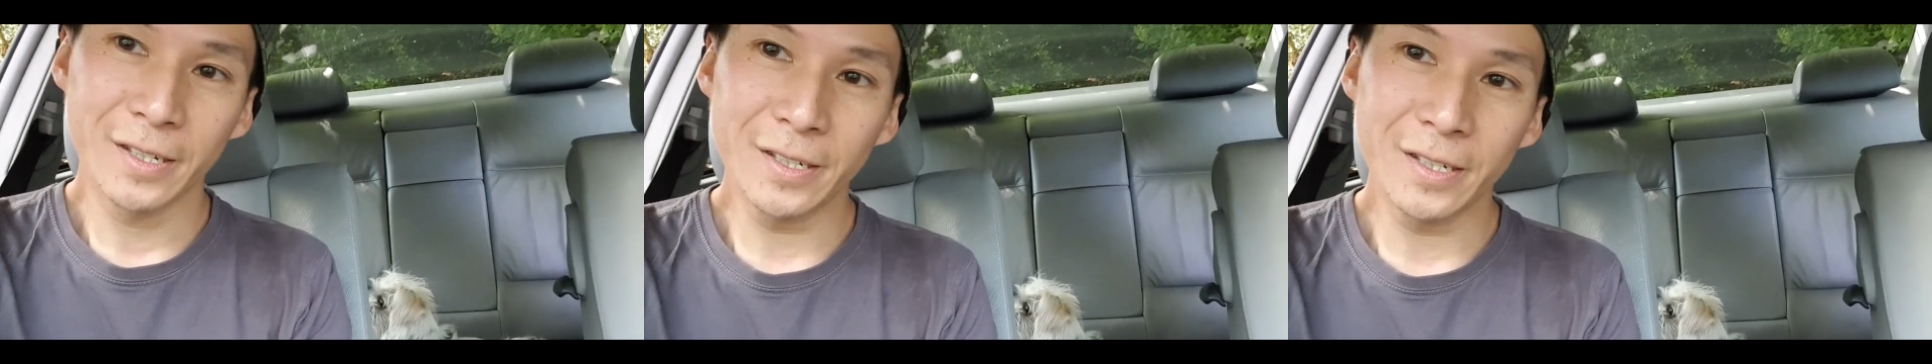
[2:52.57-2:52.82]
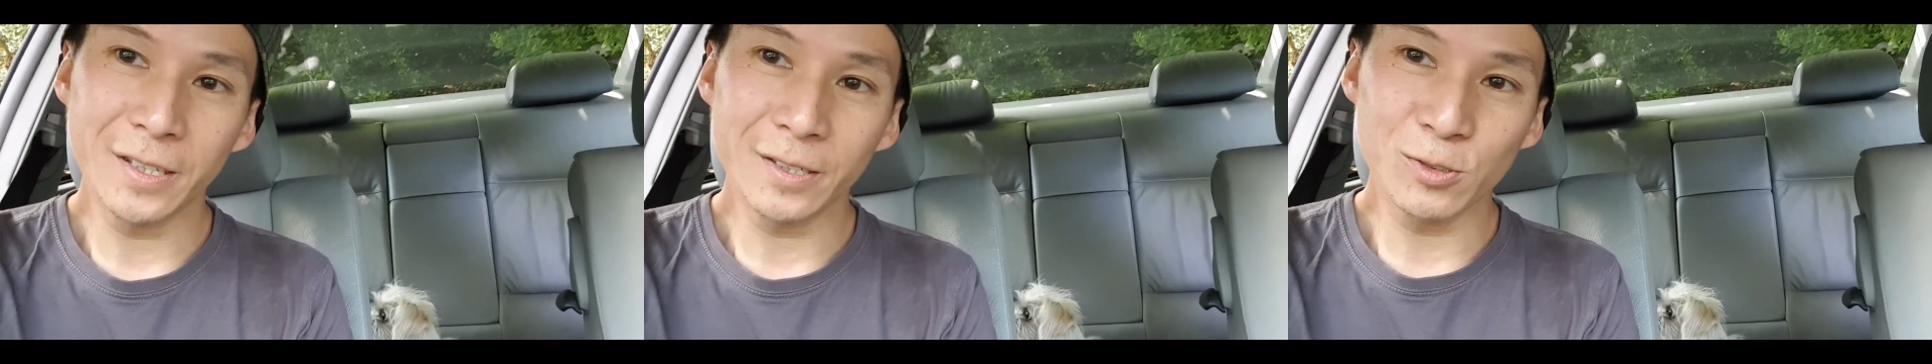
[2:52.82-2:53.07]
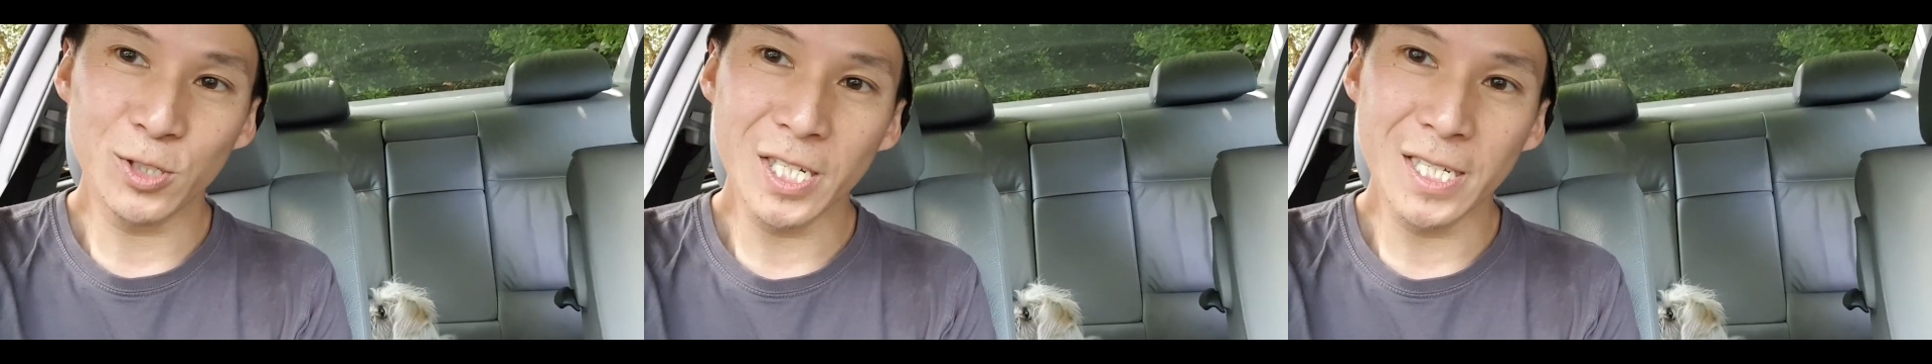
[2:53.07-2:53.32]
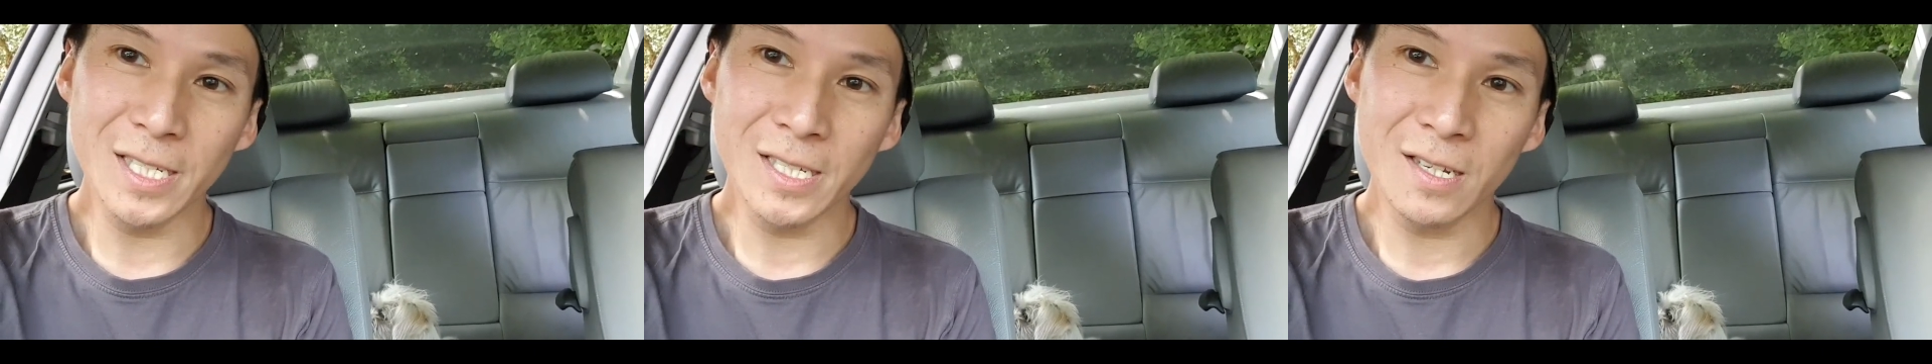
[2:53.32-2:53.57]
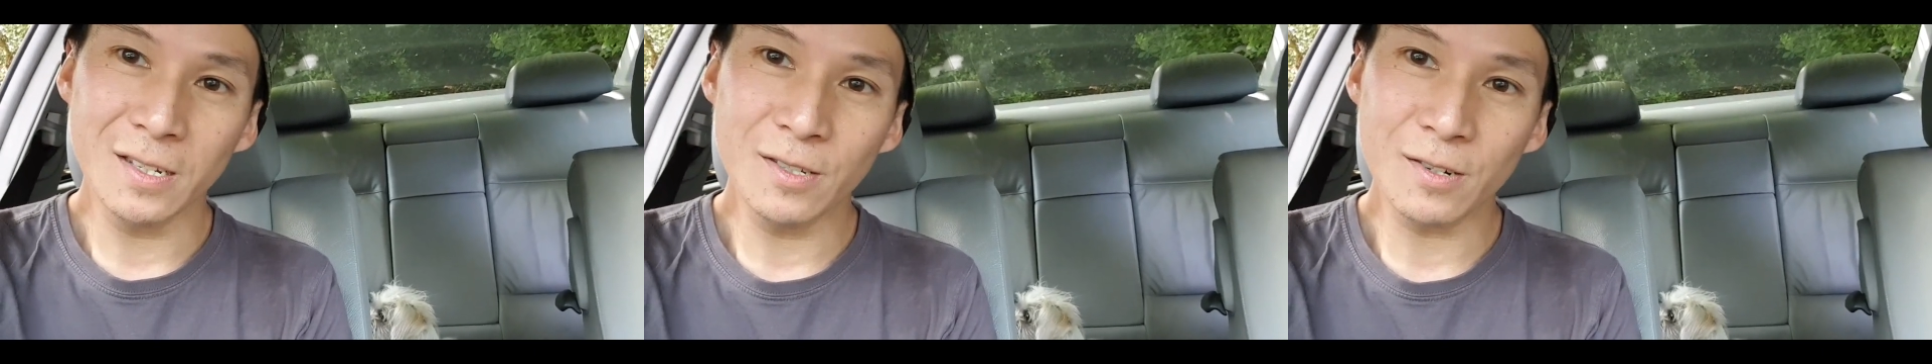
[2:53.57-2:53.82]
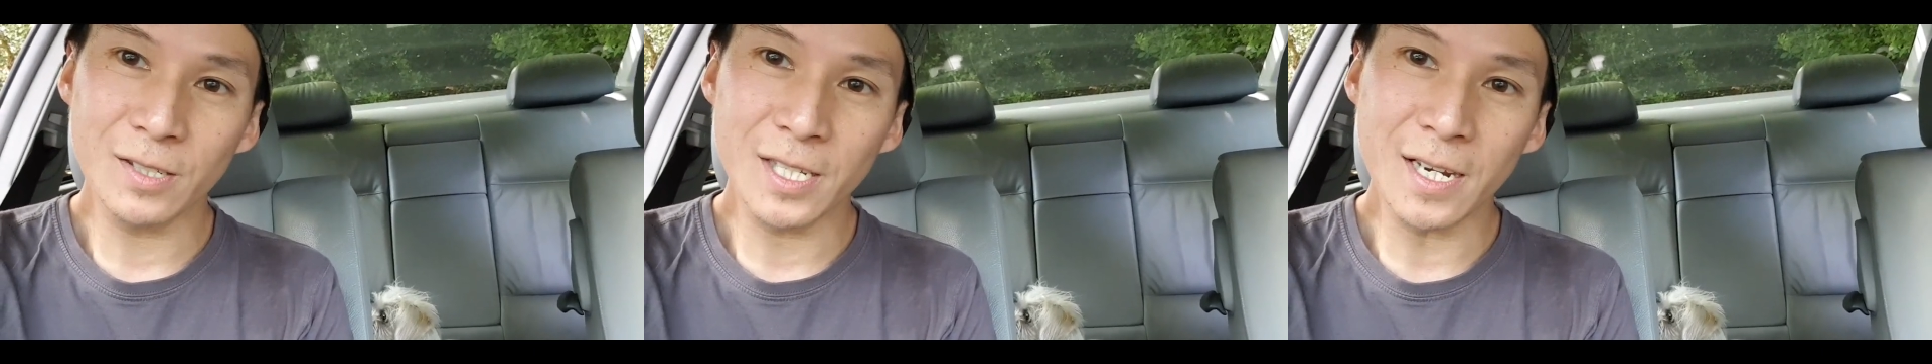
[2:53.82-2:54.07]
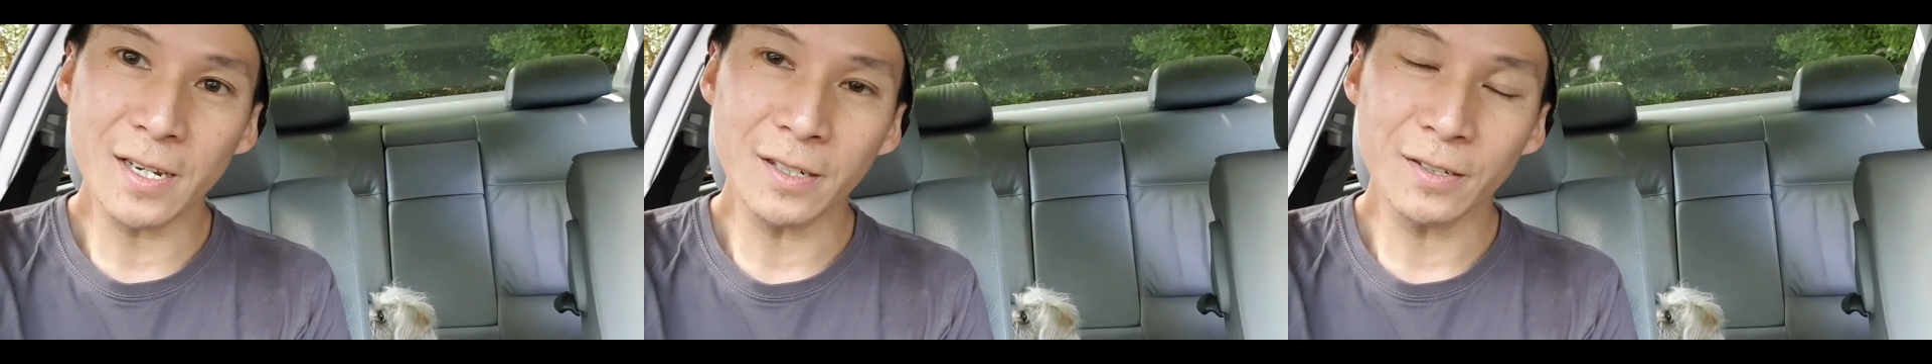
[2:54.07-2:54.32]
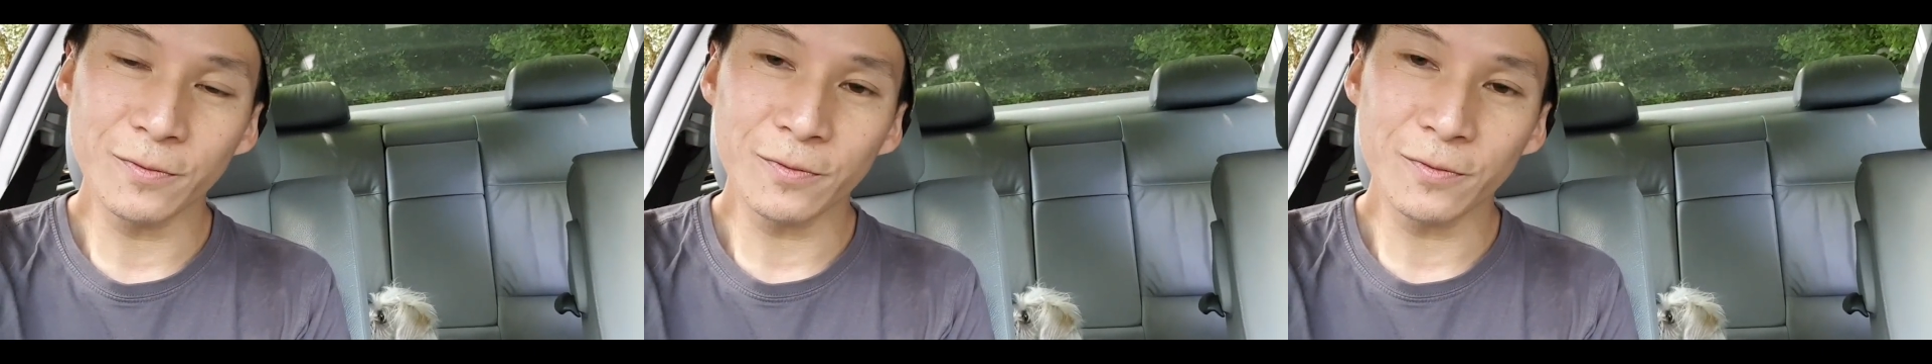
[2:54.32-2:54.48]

uh, little Qi's dog tag.